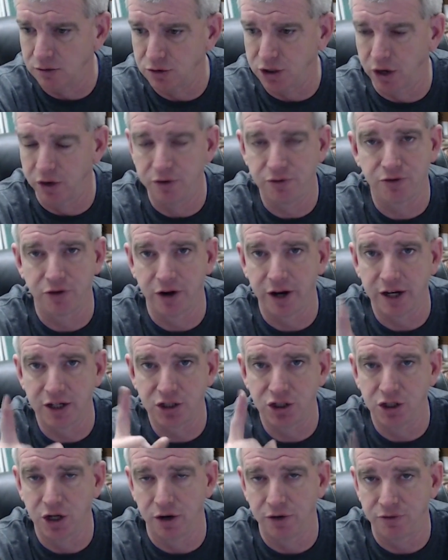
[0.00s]
Jody
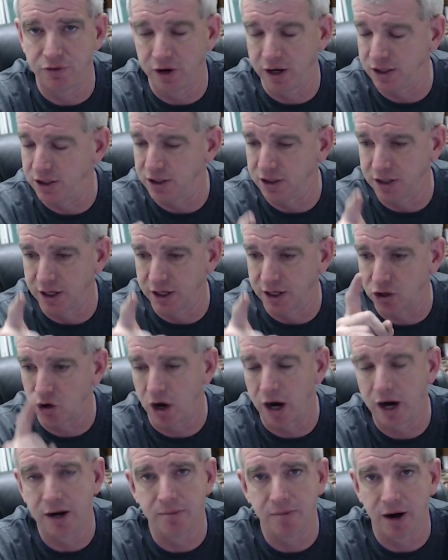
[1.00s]
French is a
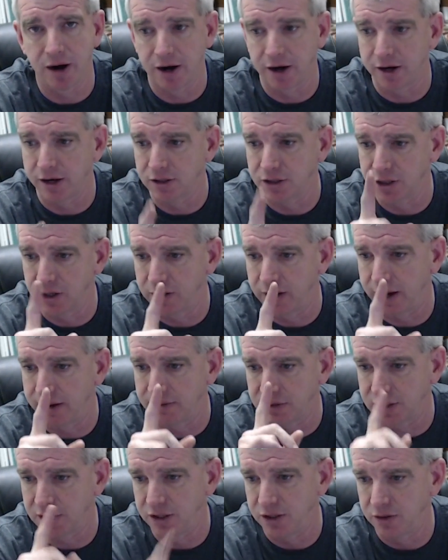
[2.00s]
great American. Jody, I
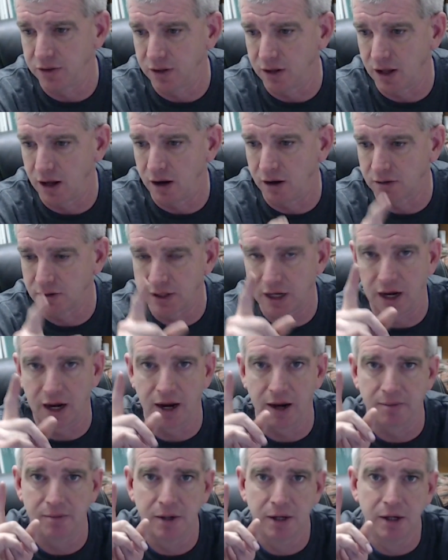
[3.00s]
haven't seen you in a long
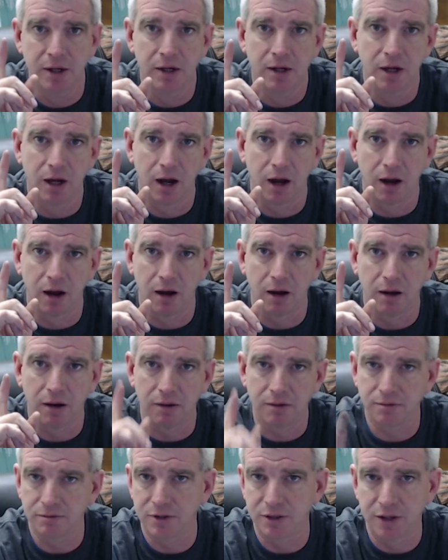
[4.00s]
time.
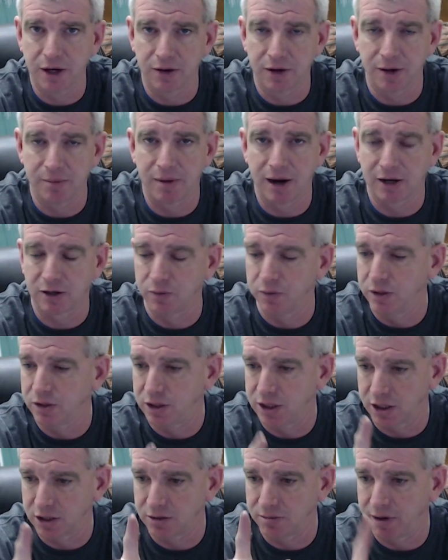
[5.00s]
You ever get back to
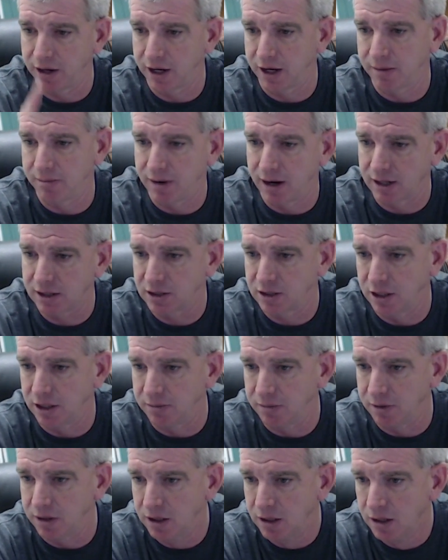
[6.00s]
Winchester, man, come back and see
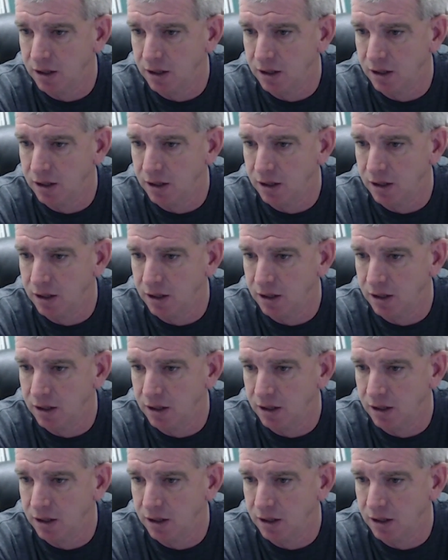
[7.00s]
me.